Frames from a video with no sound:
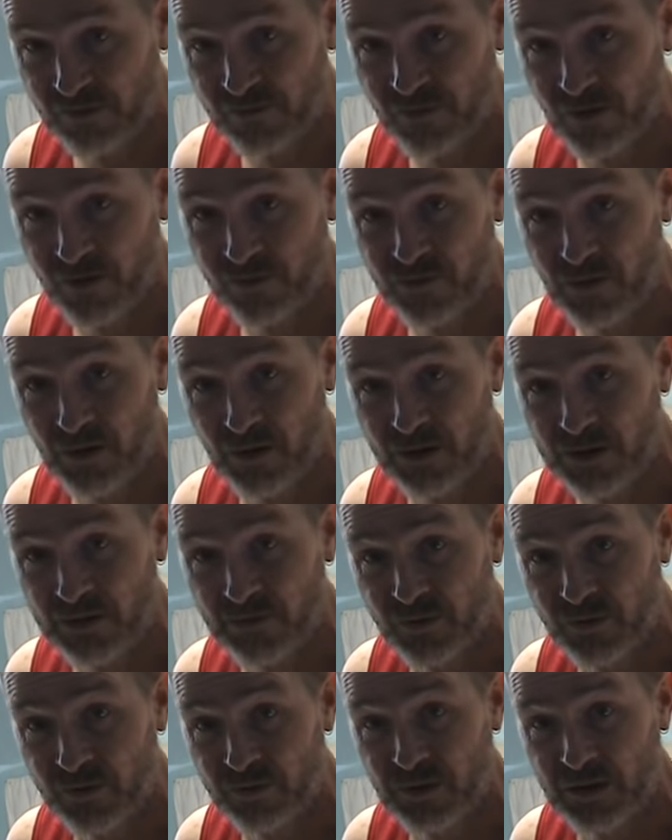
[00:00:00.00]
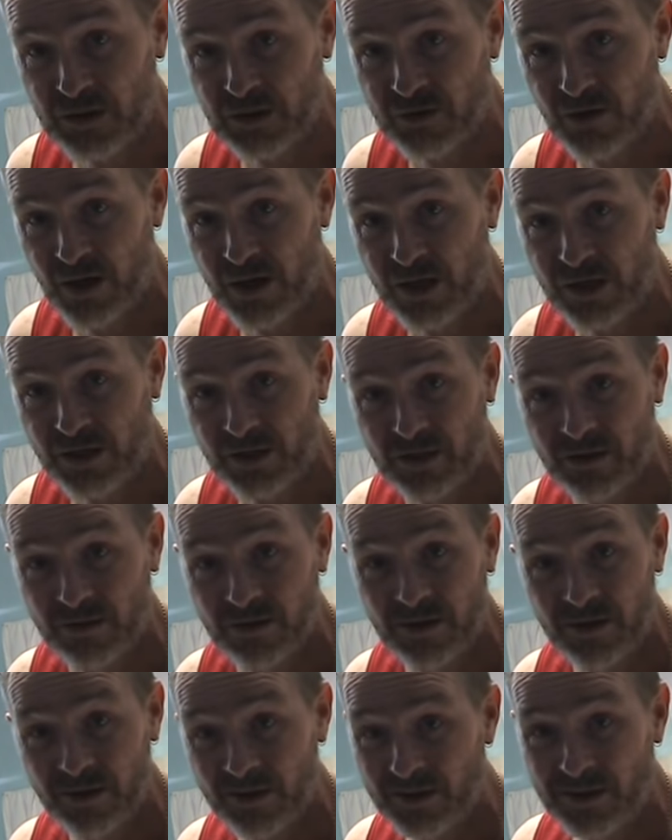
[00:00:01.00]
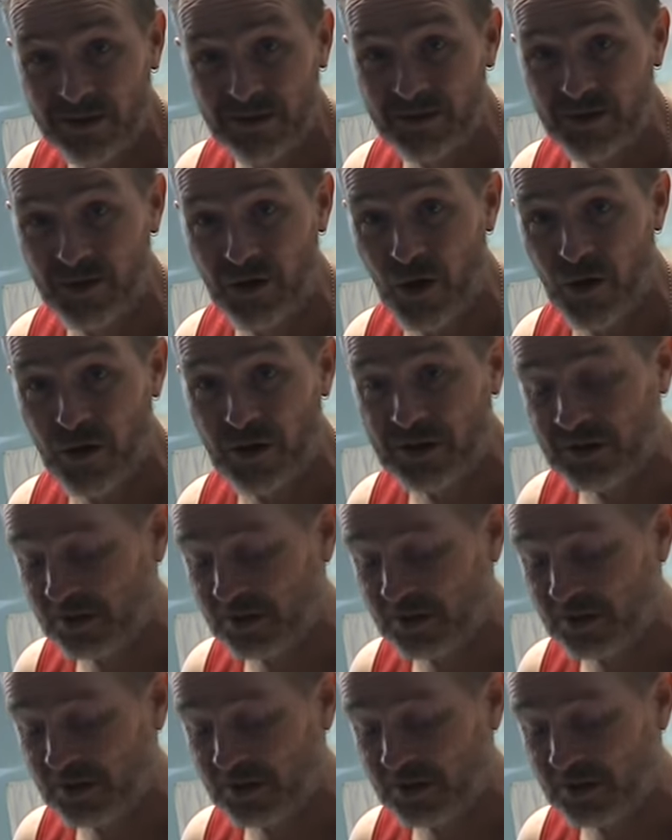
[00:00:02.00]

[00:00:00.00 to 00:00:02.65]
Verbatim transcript: five dollars for administrating the the notice.